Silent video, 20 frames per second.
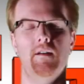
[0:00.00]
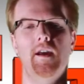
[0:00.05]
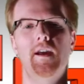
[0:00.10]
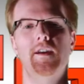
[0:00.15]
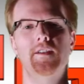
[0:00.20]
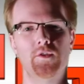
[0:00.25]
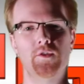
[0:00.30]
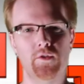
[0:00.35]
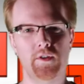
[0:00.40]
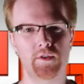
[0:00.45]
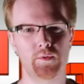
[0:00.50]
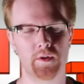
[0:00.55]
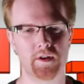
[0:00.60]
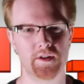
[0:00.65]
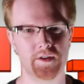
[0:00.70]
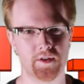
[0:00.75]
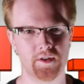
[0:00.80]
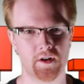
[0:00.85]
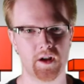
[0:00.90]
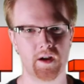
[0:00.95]
As always, we're going
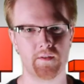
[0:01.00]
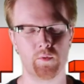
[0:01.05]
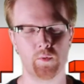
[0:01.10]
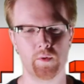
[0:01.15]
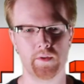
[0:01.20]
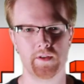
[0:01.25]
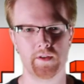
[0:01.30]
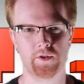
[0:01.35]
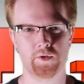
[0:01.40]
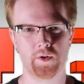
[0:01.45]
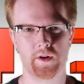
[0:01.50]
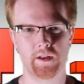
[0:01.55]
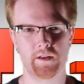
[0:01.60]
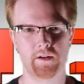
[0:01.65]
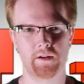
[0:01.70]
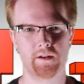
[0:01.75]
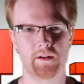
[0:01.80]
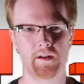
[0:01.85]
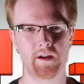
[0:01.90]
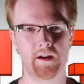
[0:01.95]
to start off with the
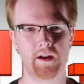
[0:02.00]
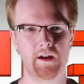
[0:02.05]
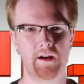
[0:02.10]
trailer.